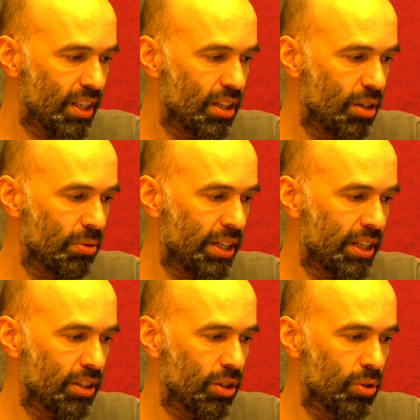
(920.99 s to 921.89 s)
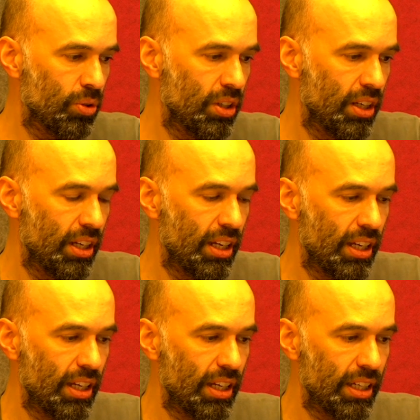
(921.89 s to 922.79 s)
When I go
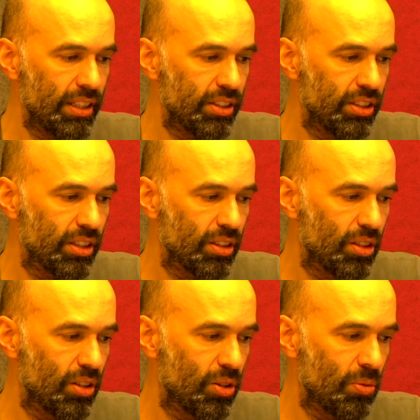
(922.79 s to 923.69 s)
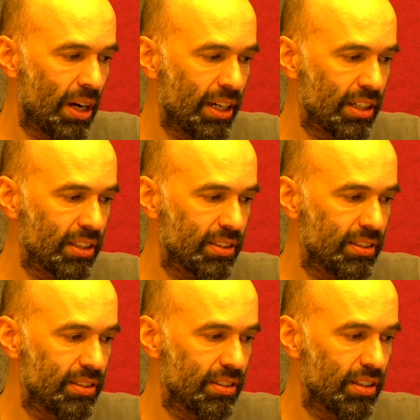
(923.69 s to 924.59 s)
into the
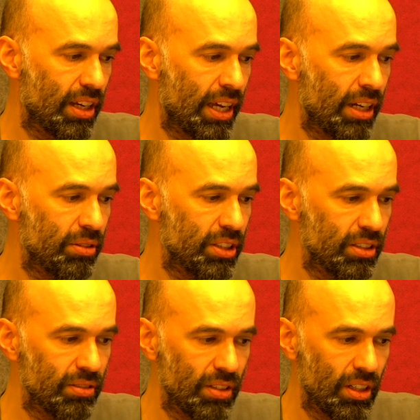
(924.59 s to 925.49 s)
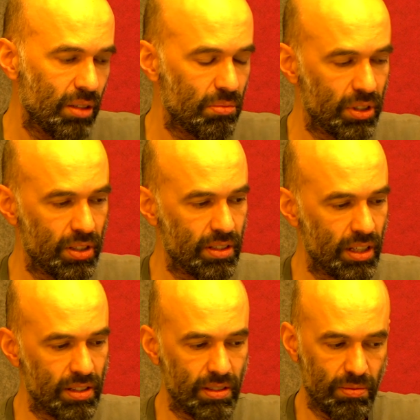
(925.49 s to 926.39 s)
wireless area, because
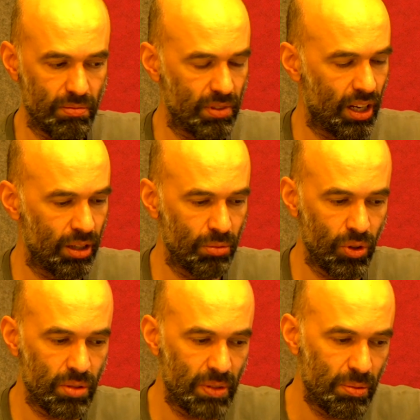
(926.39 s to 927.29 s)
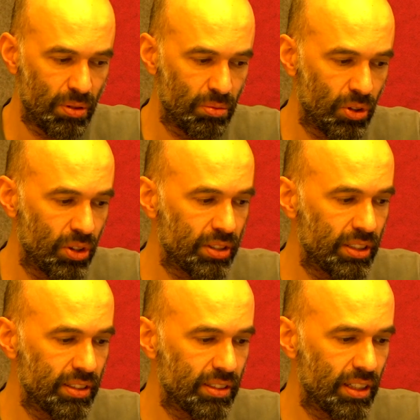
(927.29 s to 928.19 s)
that's how most people work
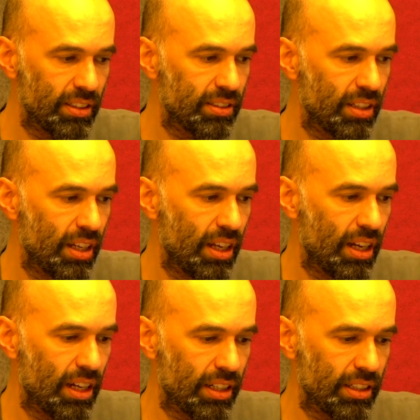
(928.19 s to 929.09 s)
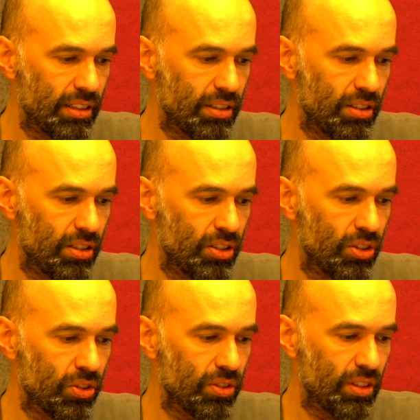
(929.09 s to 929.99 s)
these days, I can
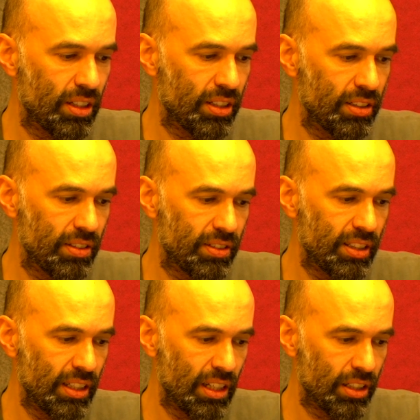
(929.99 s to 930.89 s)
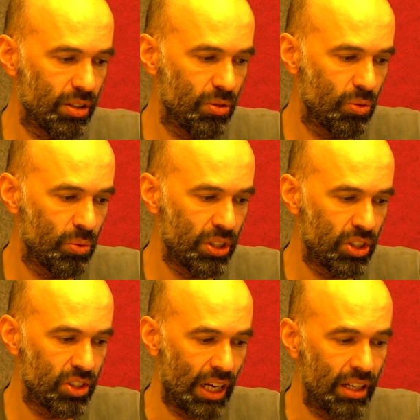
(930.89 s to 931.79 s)
see like
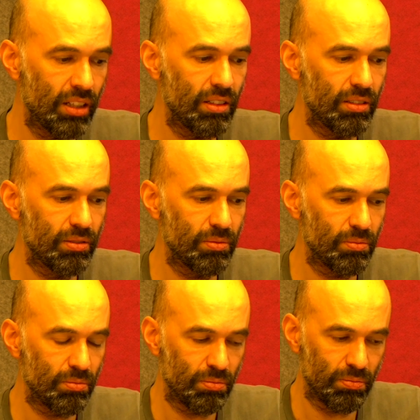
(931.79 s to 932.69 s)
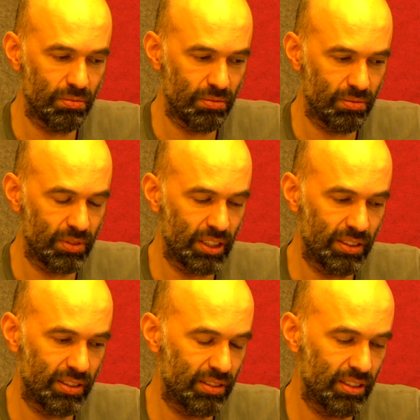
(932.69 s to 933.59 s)
which channel
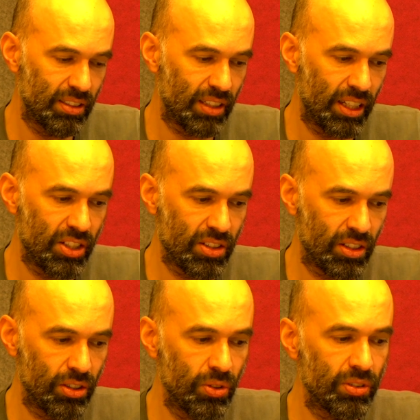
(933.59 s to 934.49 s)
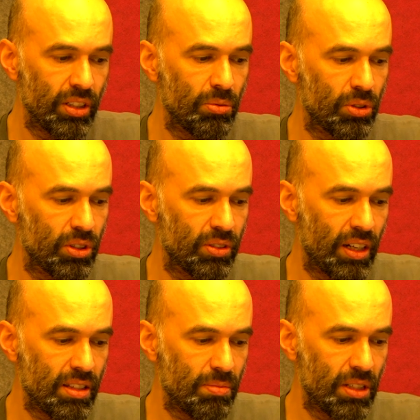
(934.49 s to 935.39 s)
these agents are using, what the
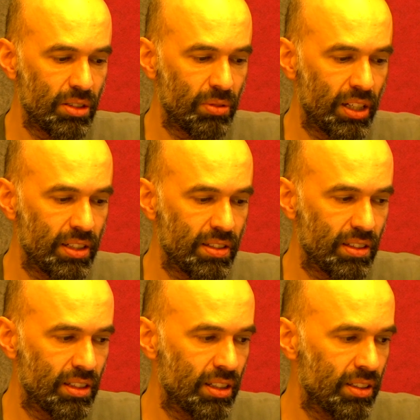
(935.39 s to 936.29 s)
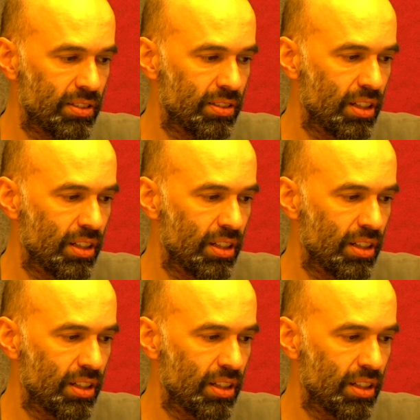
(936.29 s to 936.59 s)
transmit rate is,